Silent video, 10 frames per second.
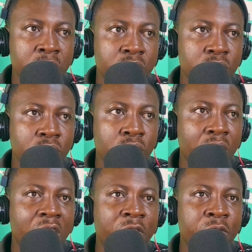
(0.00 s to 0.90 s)
So
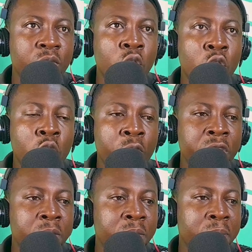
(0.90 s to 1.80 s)
I've
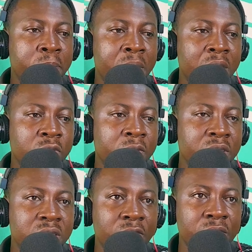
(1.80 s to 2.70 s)
already been part of the
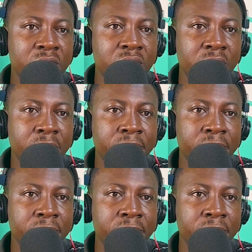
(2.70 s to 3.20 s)
service.